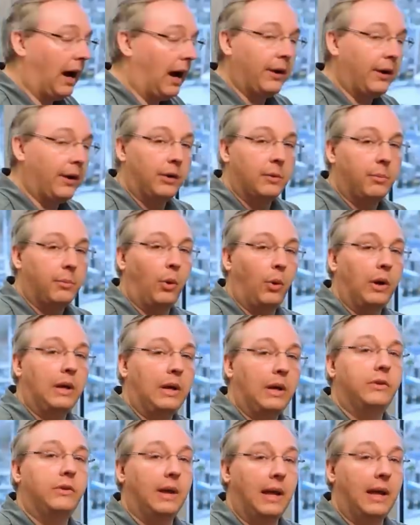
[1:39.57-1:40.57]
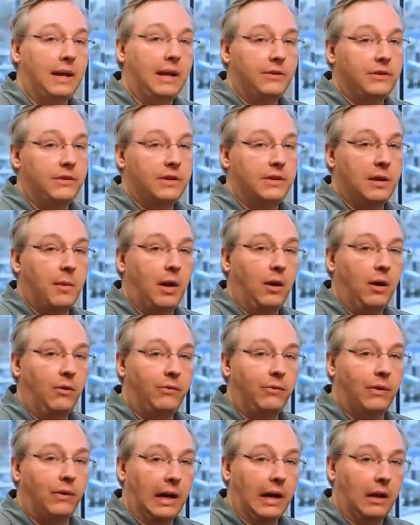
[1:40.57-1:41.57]
I'm going to point to an HTML
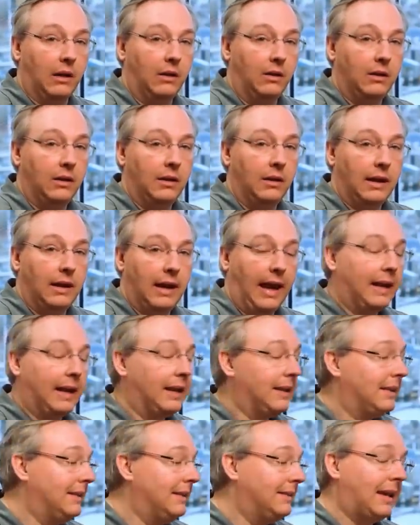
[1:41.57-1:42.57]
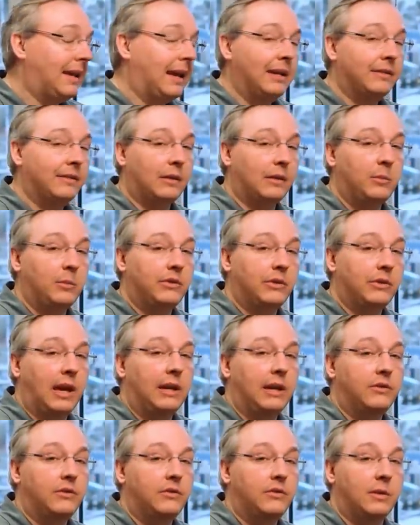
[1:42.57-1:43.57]
file. And in this case, I'm using
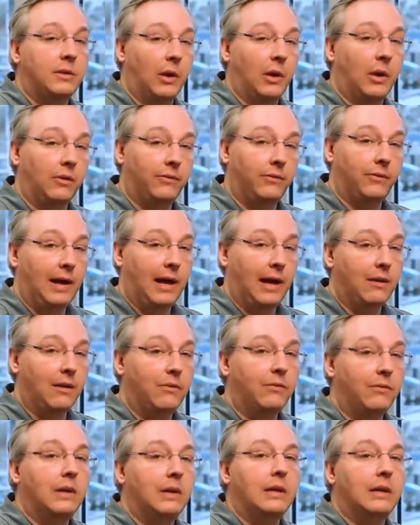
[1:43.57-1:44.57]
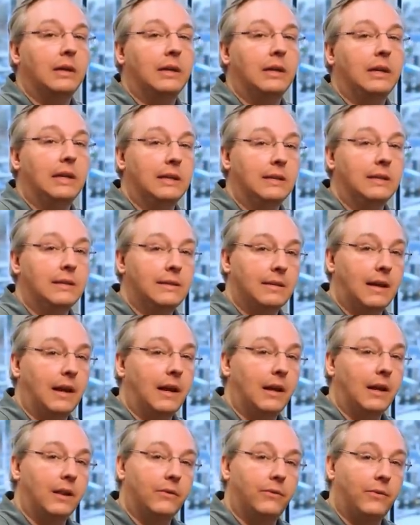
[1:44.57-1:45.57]
HTML5 inside
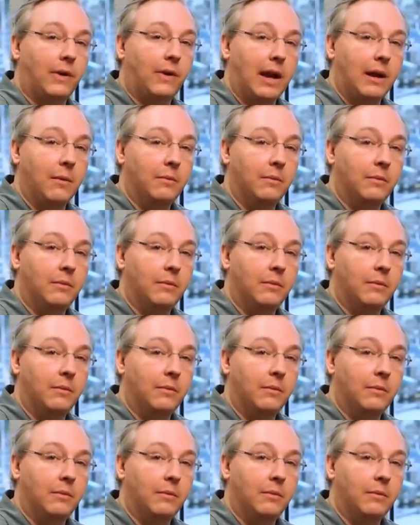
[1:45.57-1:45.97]
of the frame.